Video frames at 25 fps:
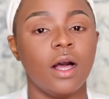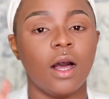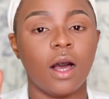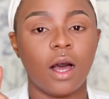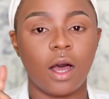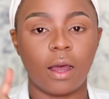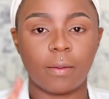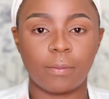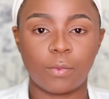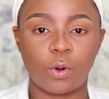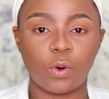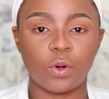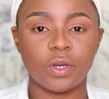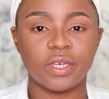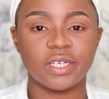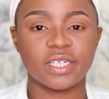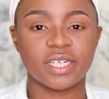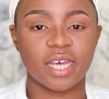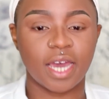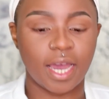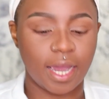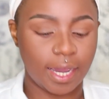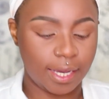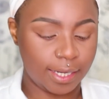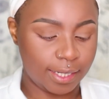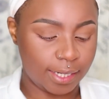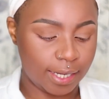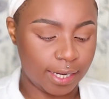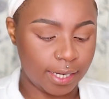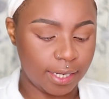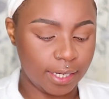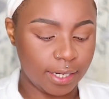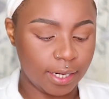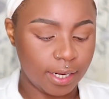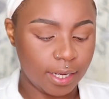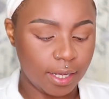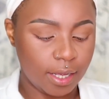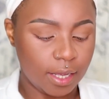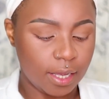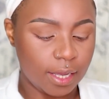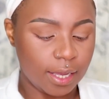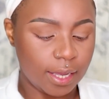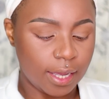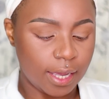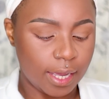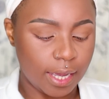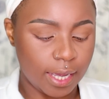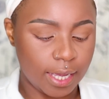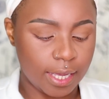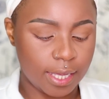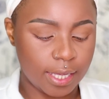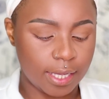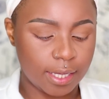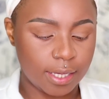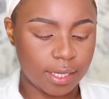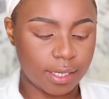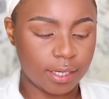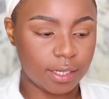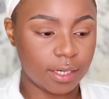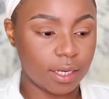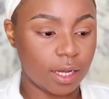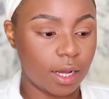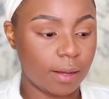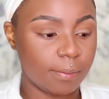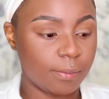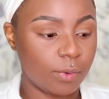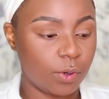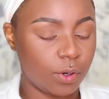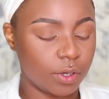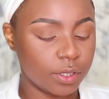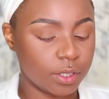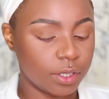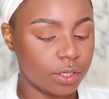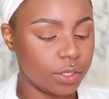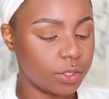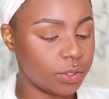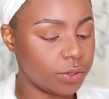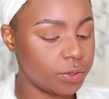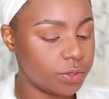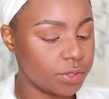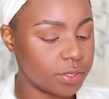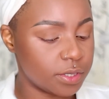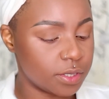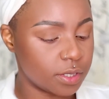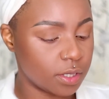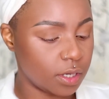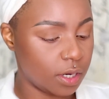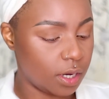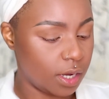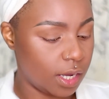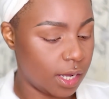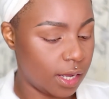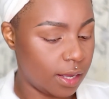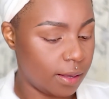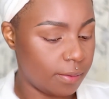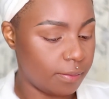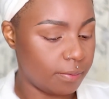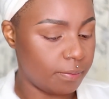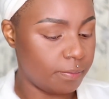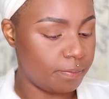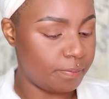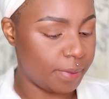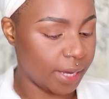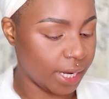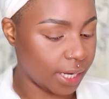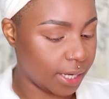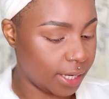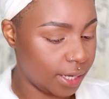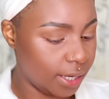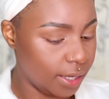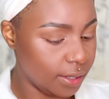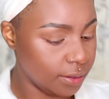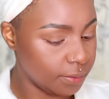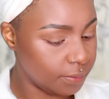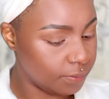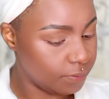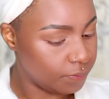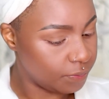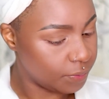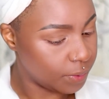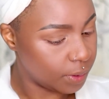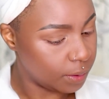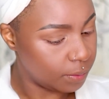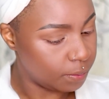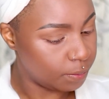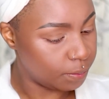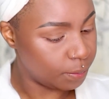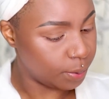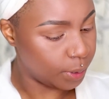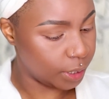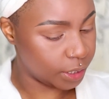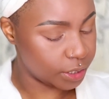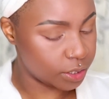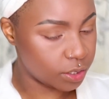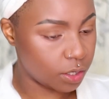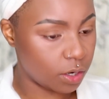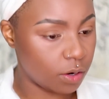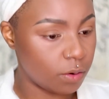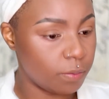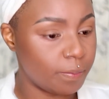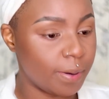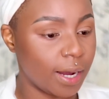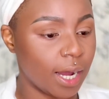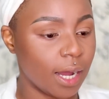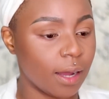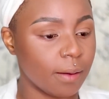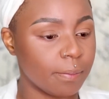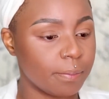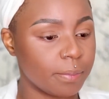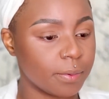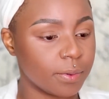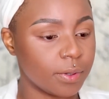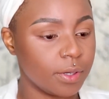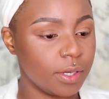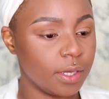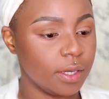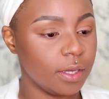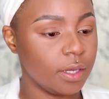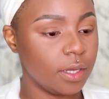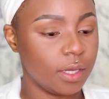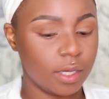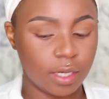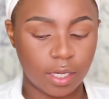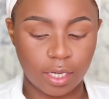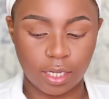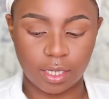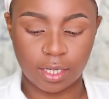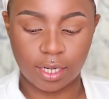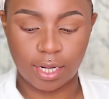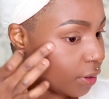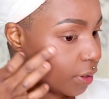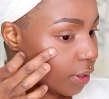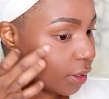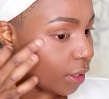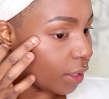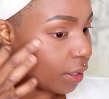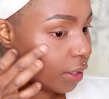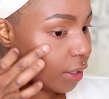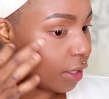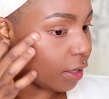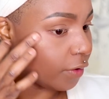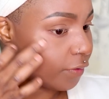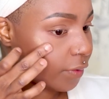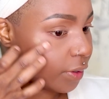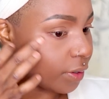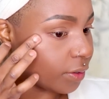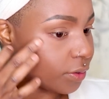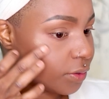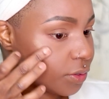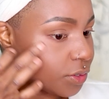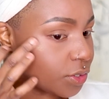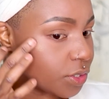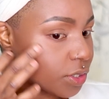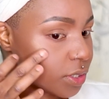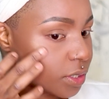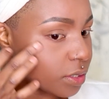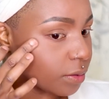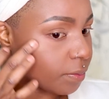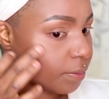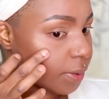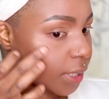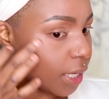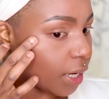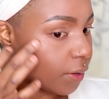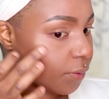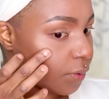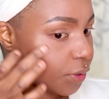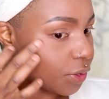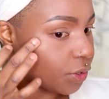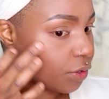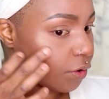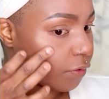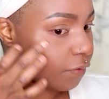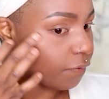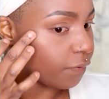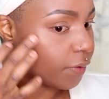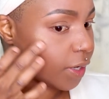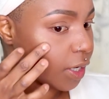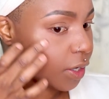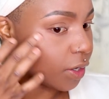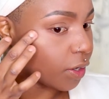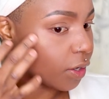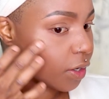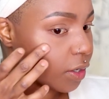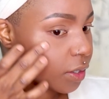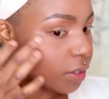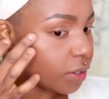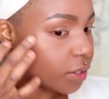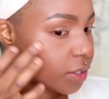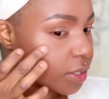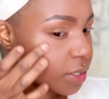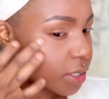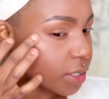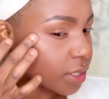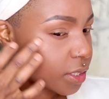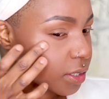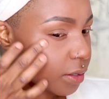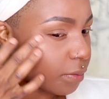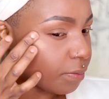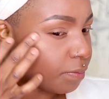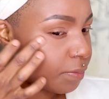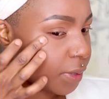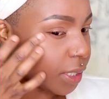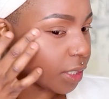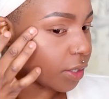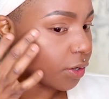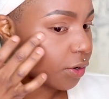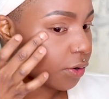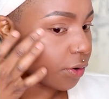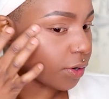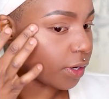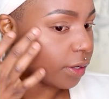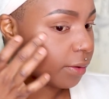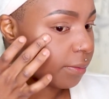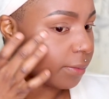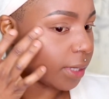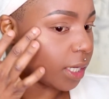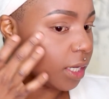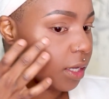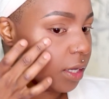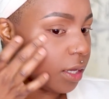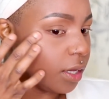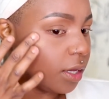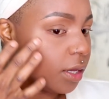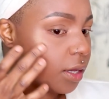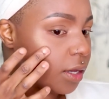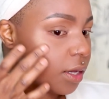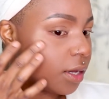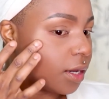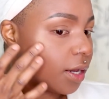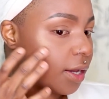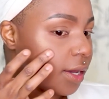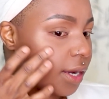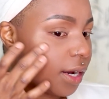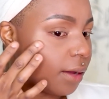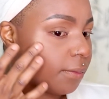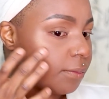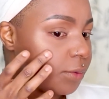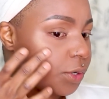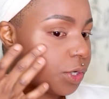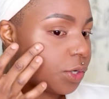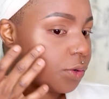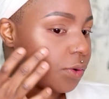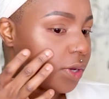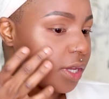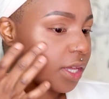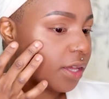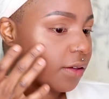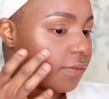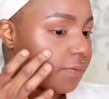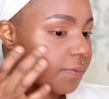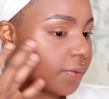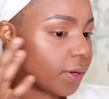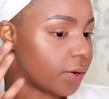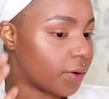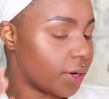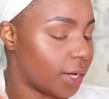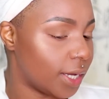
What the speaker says: I'm going to highlight, and I'm going to use Becca Presco Pop. And I love it. You just apply with your finger because it's a bit creamy, and I'm doing it very